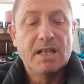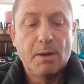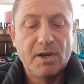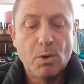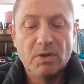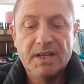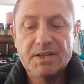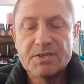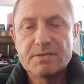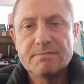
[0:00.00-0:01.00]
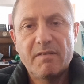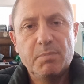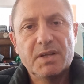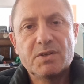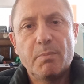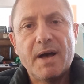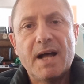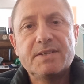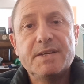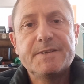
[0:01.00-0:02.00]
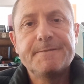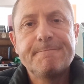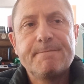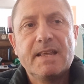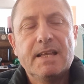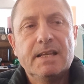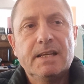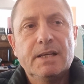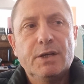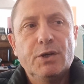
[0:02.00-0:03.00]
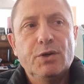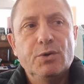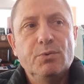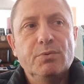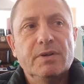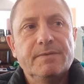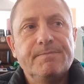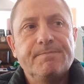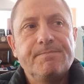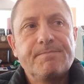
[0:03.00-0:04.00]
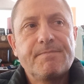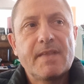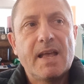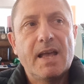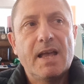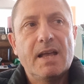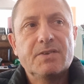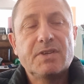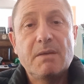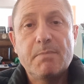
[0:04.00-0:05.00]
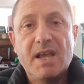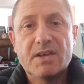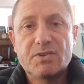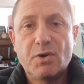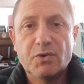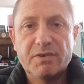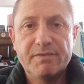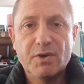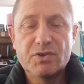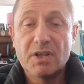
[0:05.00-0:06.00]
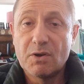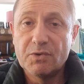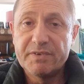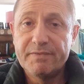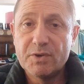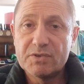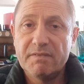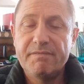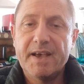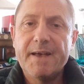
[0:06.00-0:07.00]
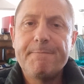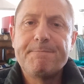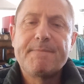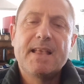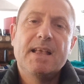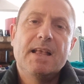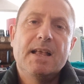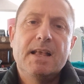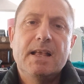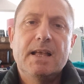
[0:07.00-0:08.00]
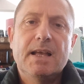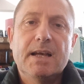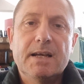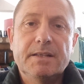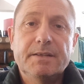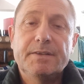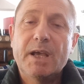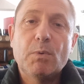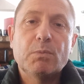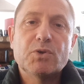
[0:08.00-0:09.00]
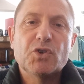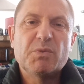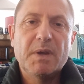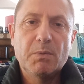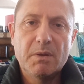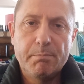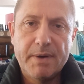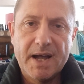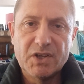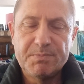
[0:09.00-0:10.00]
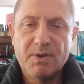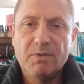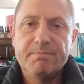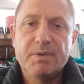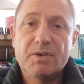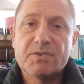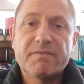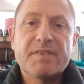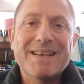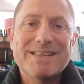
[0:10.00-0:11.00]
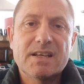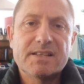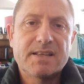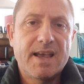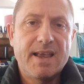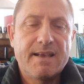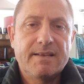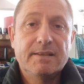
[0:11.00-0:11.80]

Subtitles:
Now, I know leaders of political parties who see me as a controversial figure, and they won't touch me with a barge pole because of things I say,